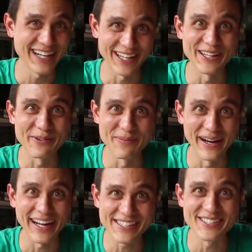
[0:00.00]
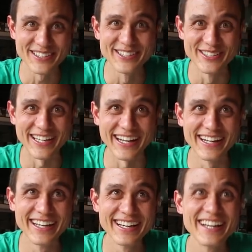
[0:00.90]
I think we might actually do that.
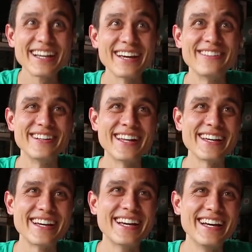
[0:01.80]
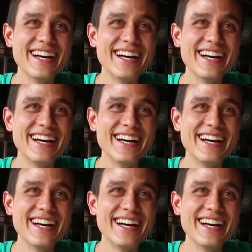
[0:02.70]
Can we do that, Ying?